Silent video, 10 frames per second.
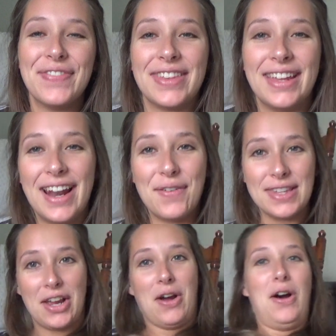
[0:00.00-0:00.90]
and I was
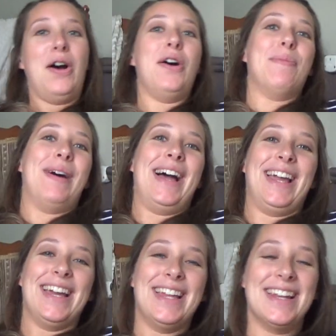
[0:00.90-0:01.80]
like, oh my
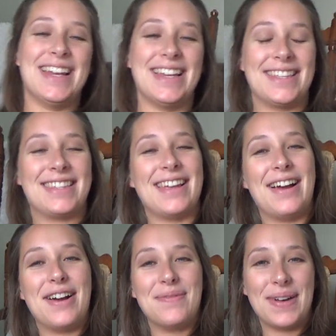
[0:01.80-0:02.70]
goodness.
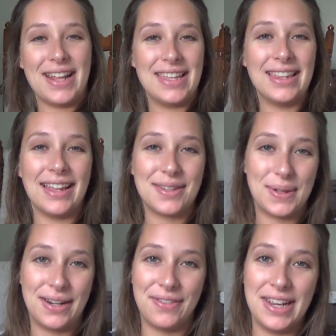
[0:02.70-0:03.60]
But I think that's
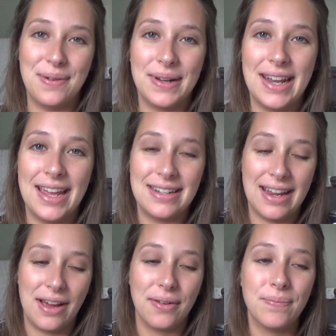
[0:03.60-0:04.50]
whenever he went head
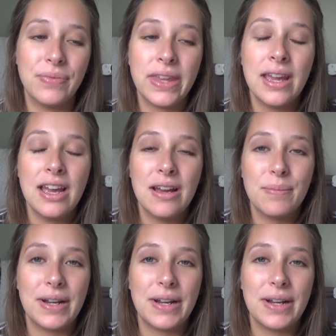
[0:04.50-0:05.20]
down. But